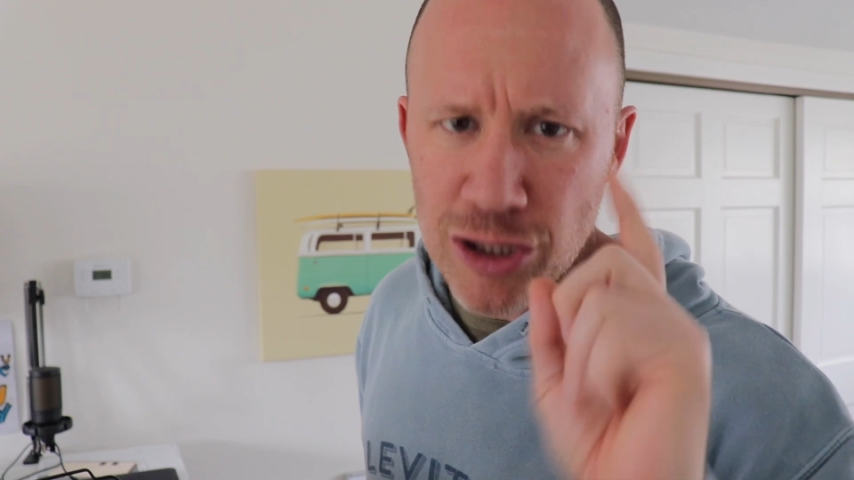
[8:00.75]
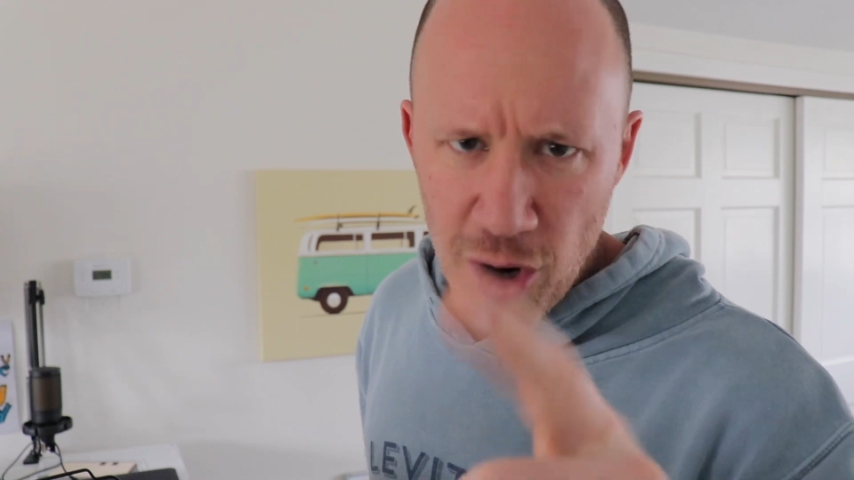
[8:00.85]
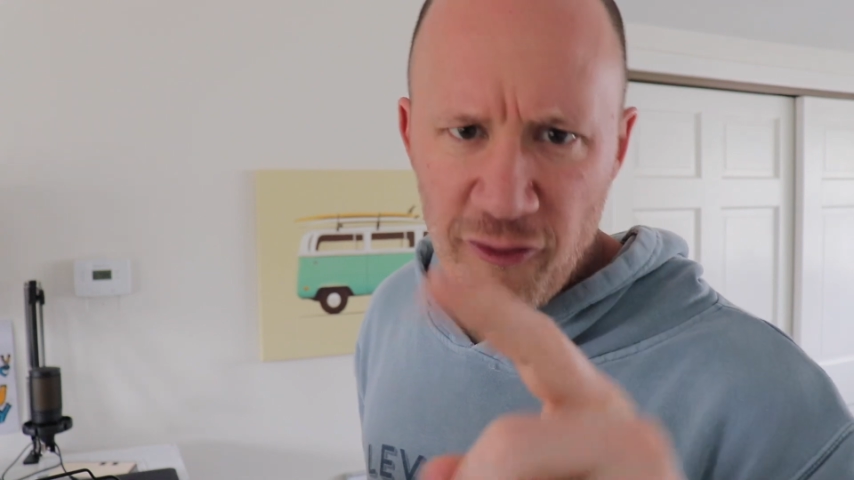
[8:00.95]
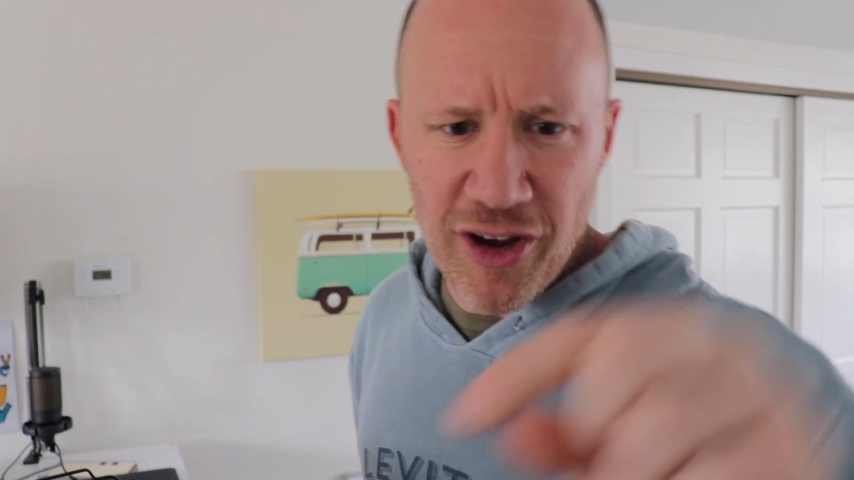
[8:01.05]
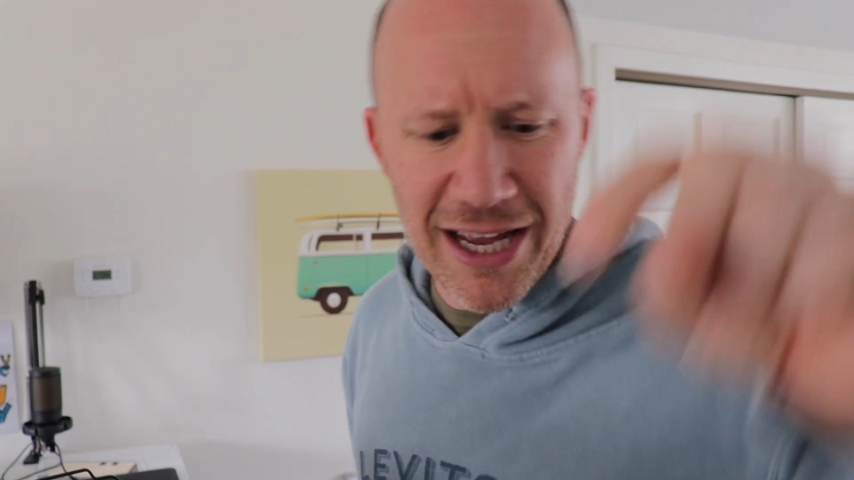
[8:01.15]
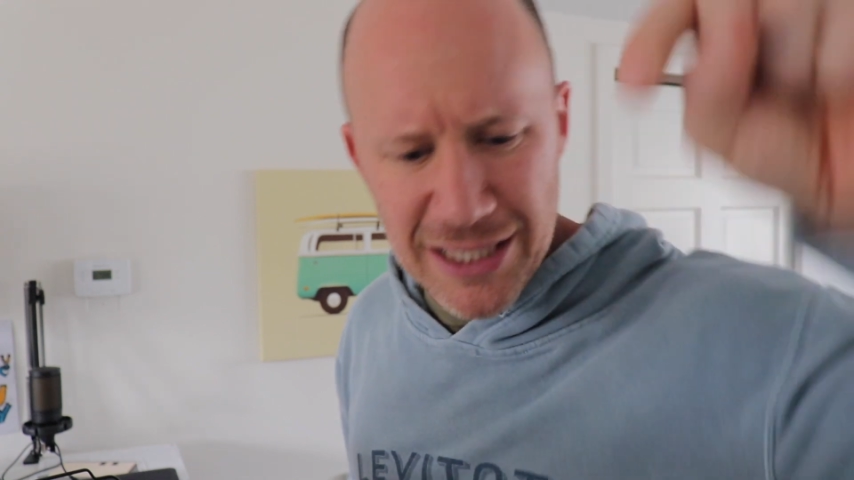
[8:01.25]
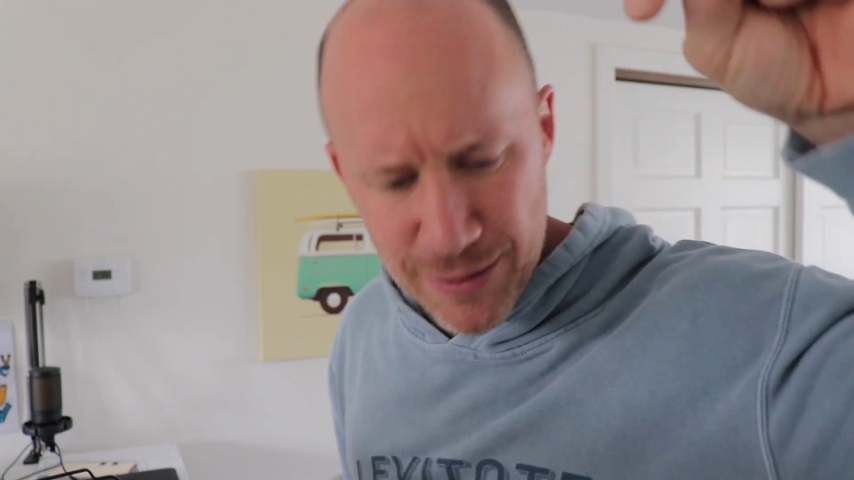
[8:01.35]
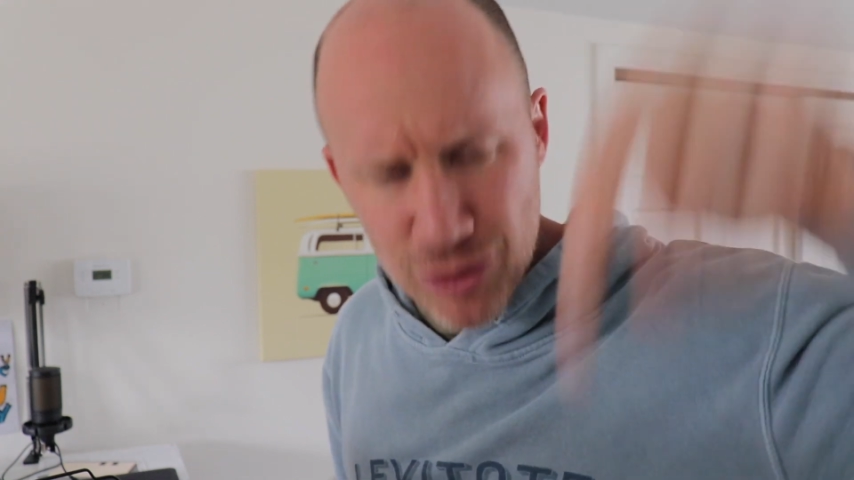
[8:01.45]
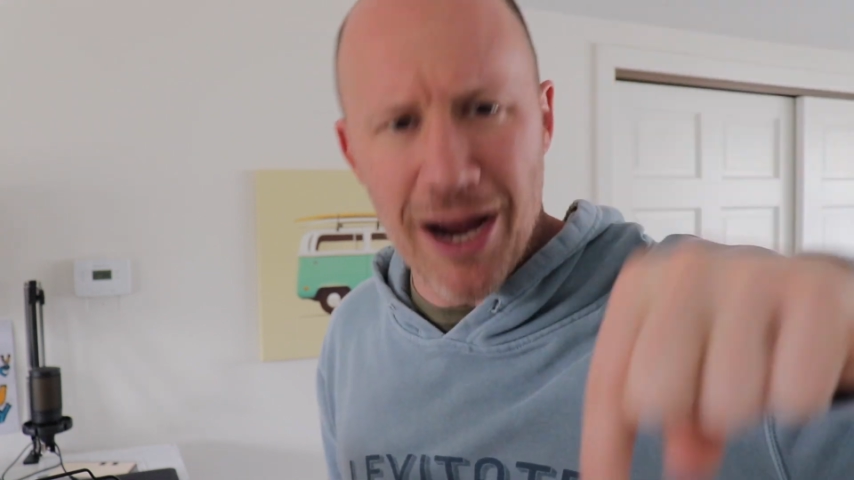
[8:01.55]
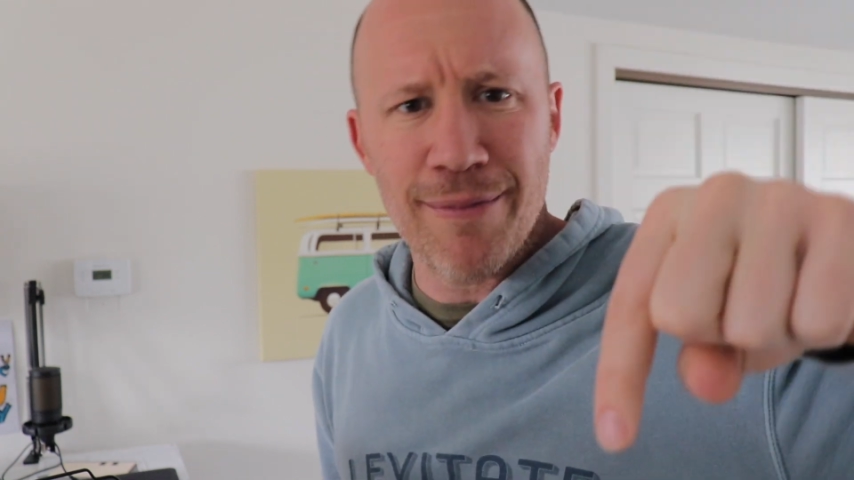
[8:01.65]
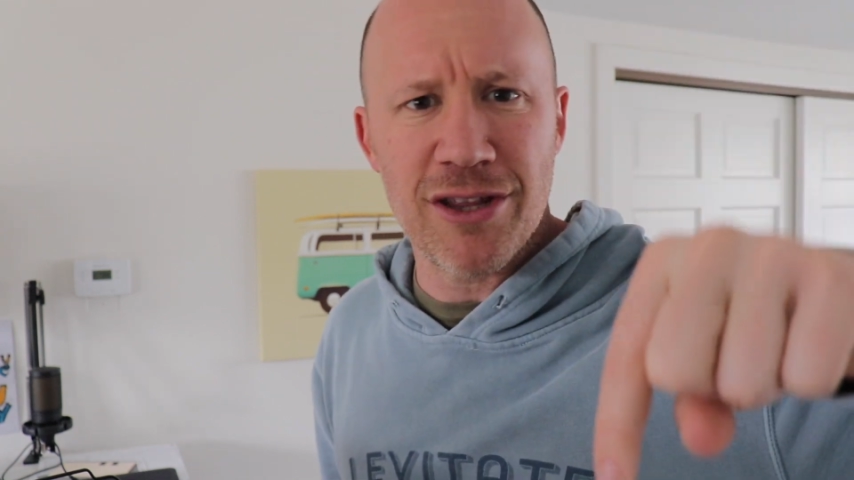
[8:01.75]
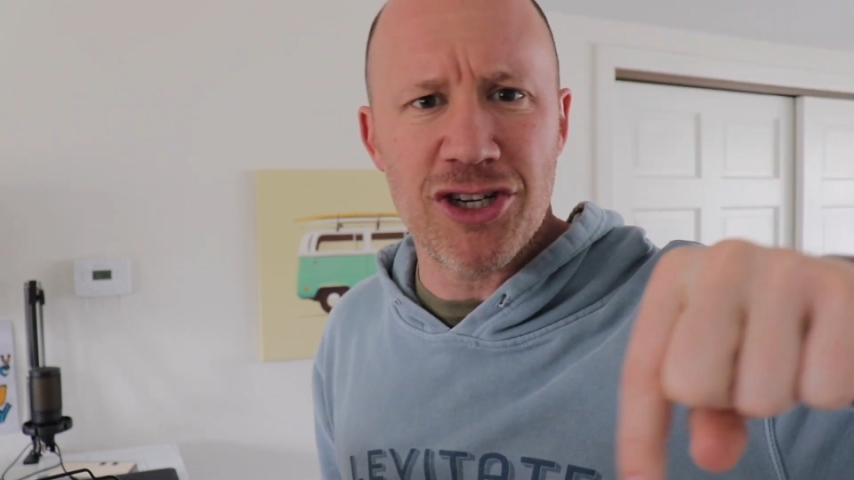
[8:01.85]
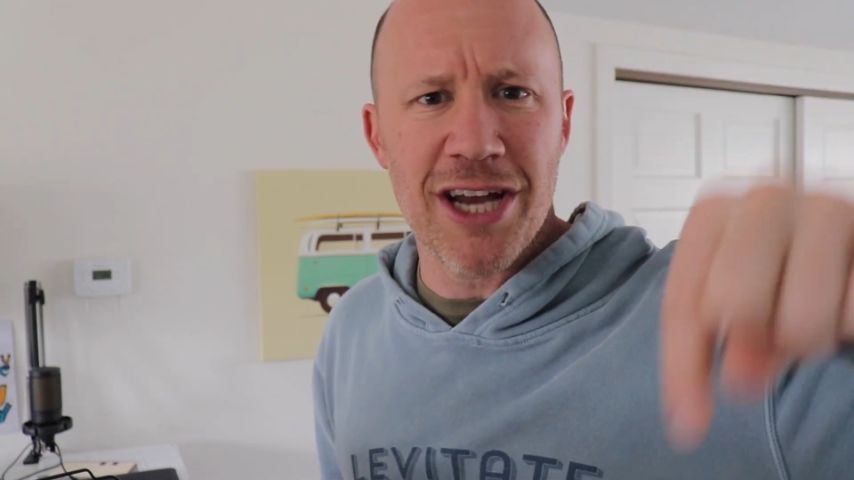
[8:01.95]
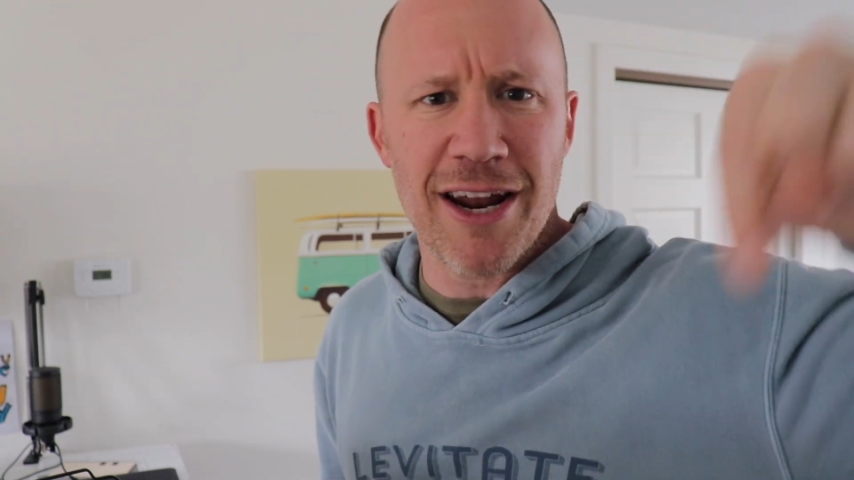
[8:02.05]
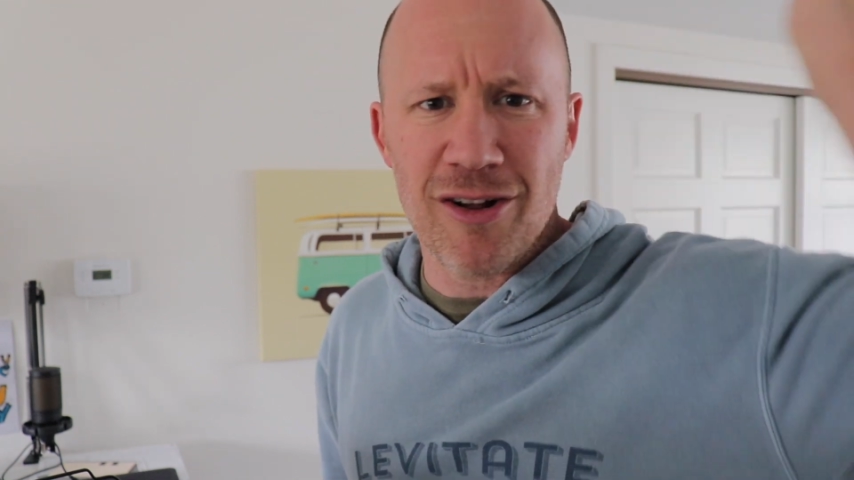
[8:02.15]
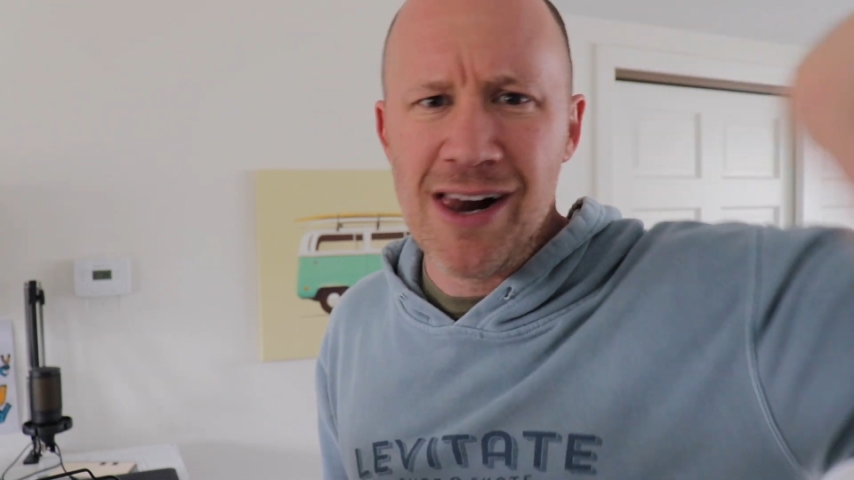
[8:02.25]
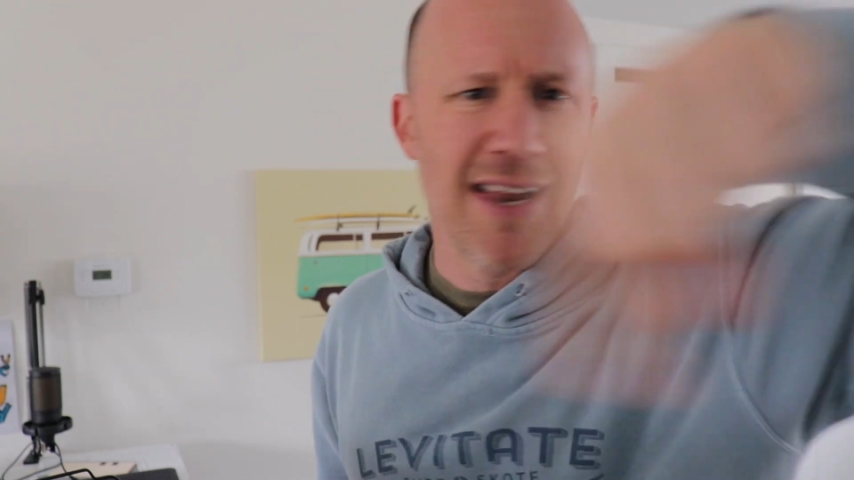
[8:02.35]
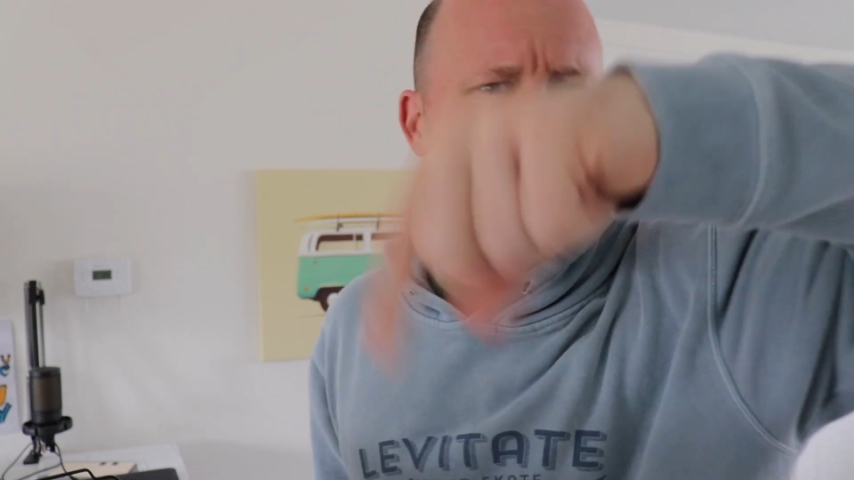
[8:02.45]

Don't forget, subscribe to the channel.